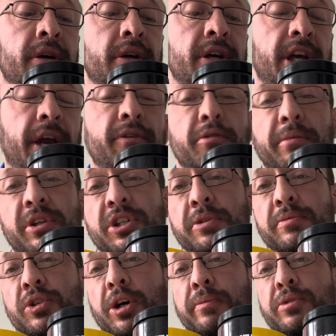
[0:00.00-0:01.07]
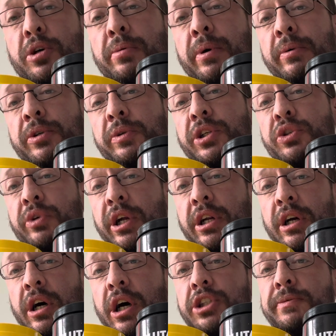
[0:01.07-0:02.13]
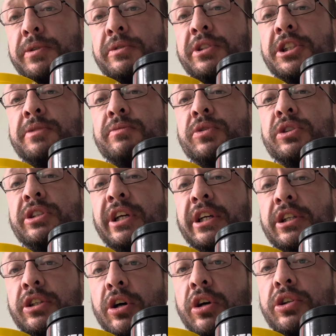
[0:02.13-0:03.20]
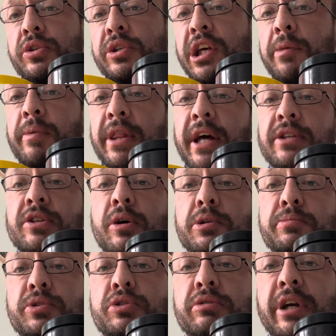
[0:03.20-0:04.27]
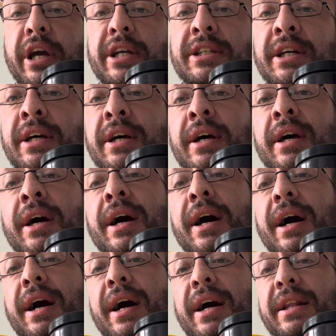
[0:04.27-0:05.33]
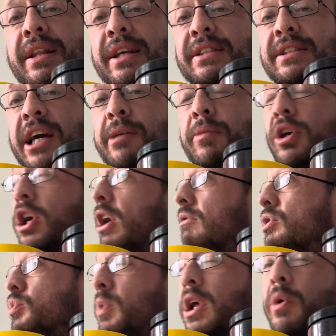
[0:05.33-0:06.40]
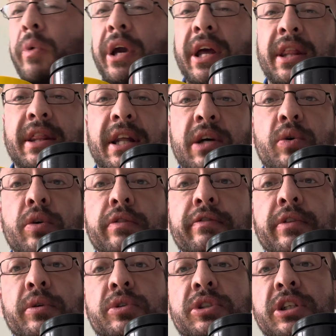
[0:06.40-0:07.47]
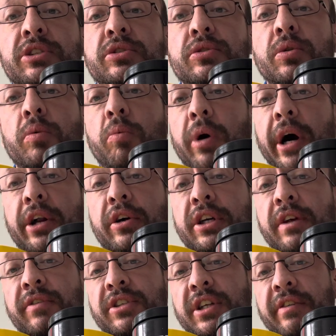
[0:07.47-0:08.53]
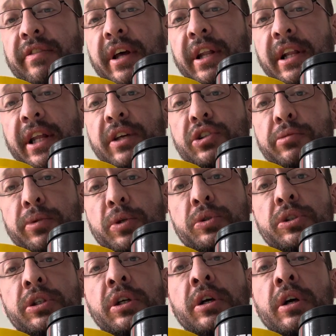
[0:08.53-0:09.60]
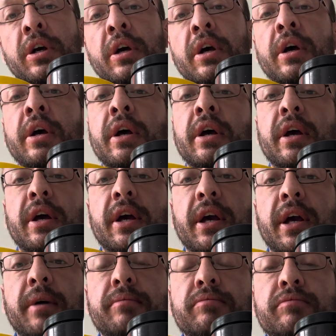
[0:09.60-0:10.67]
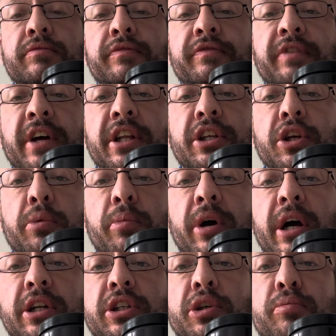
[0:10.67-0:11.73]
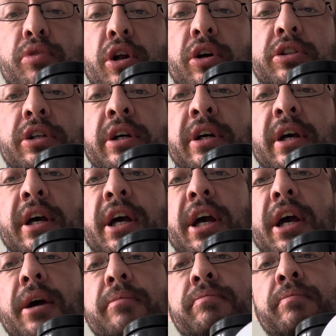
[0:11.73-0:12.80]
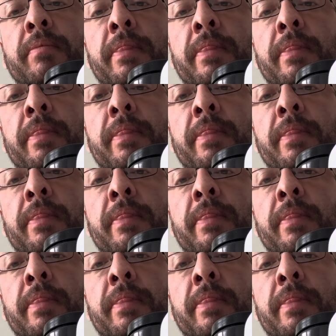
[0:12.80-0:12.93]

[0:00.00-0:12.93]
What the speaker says: keeps your immune system topped up, which when you're training hard, your immune system does take a knock, so keeping that topped up is great. And this time of year as well, we're hitting that cold and flu season, so why not give yourself that little extra boost. Fairly new brand, new product, 2-3